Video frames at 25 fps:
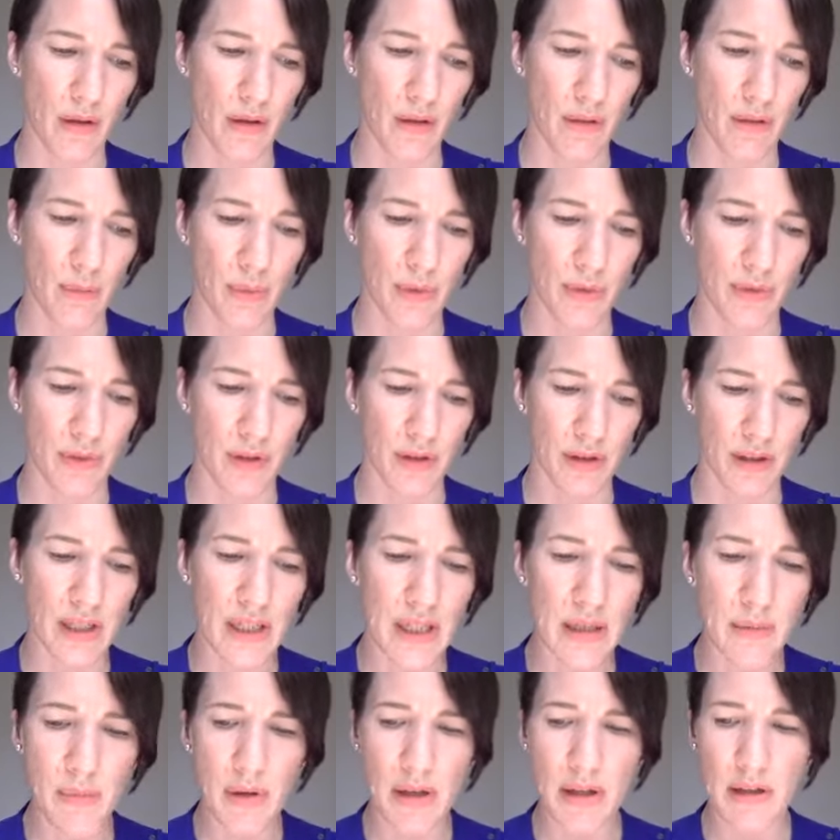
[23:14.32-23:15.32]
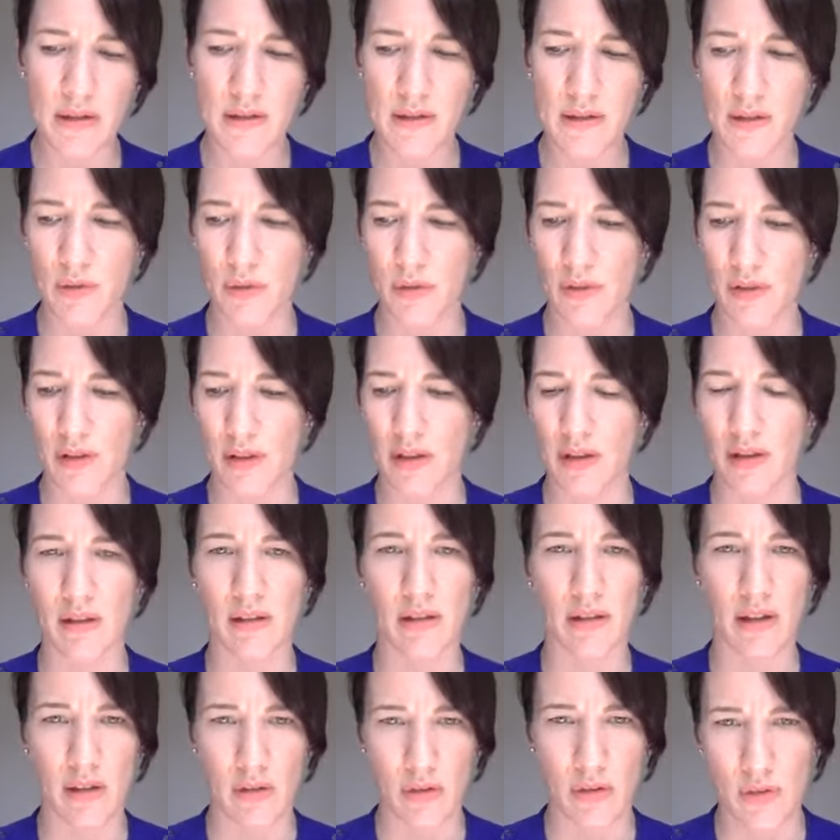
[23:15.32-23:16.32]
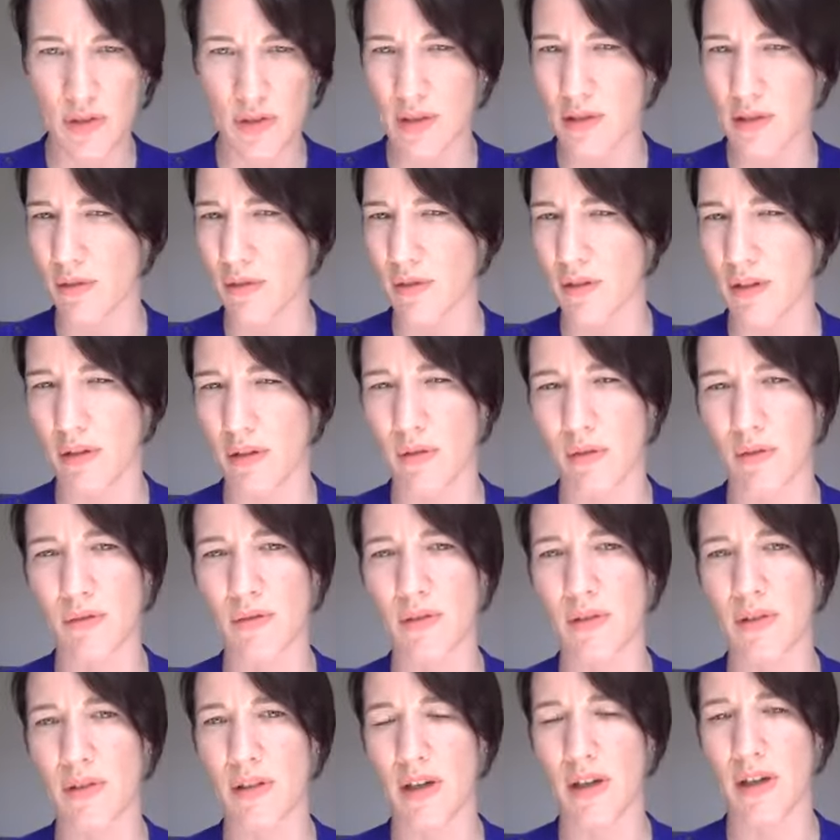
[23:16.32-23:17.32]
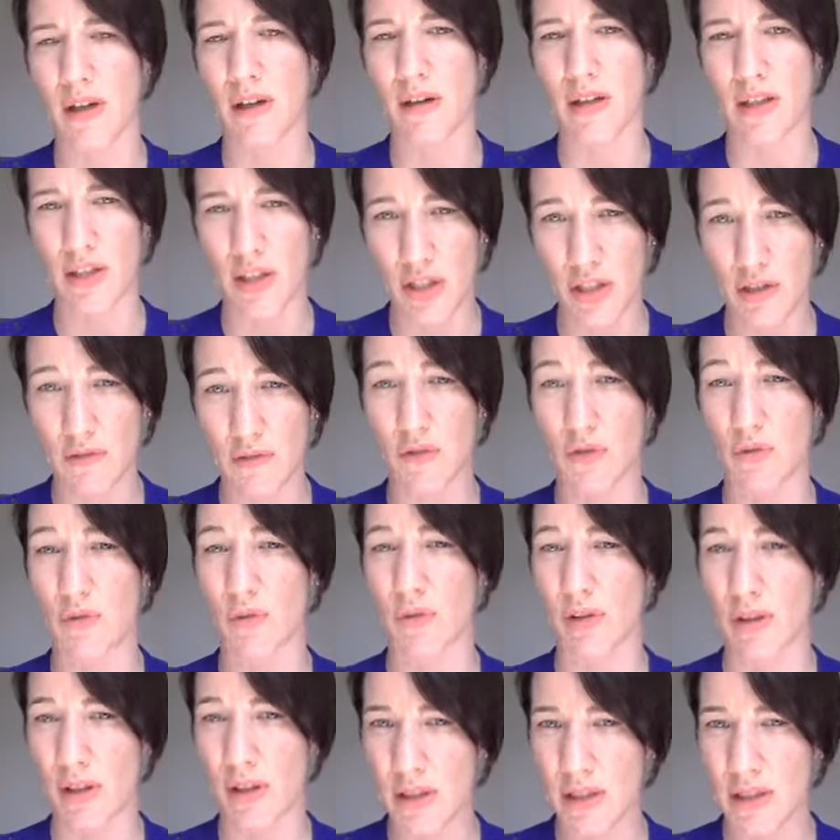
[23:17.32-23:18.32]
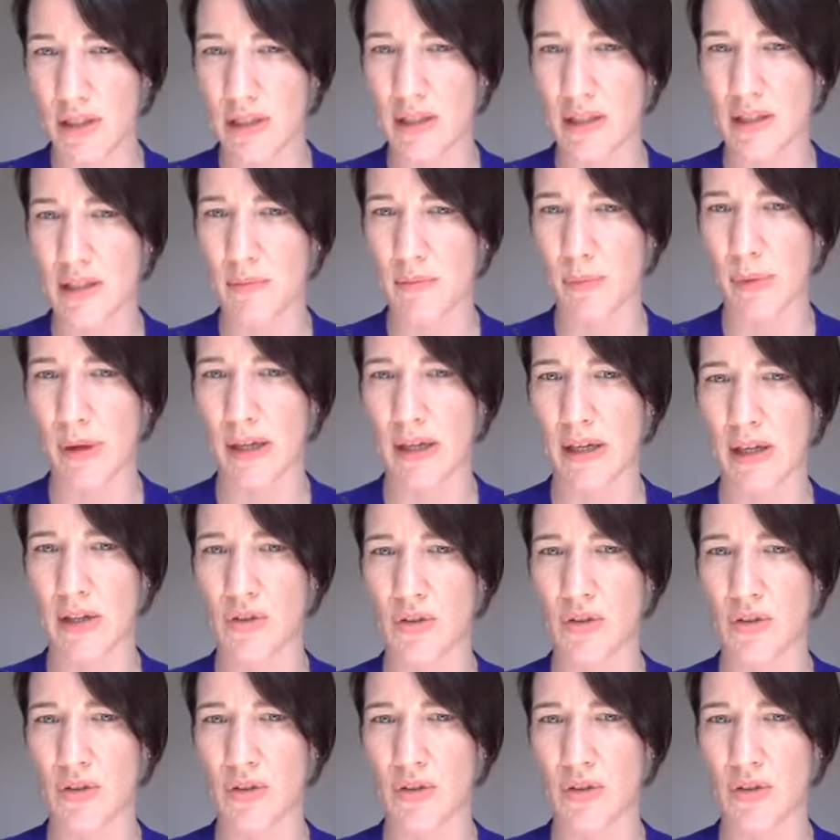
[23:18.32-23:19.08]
with their emails, or they can use it on their own individual LinkedIn page,